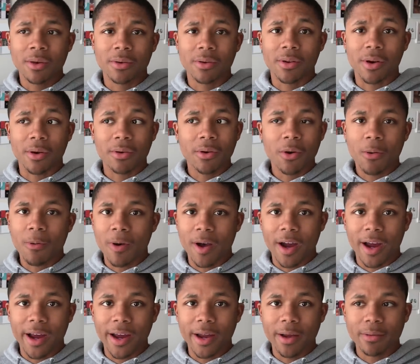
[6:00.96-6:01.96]
Don't know
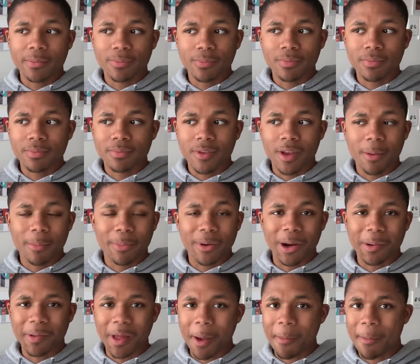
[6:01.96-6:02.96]
why, but
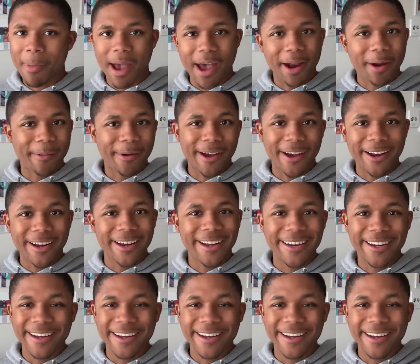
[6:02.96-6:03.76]
I'm not mad about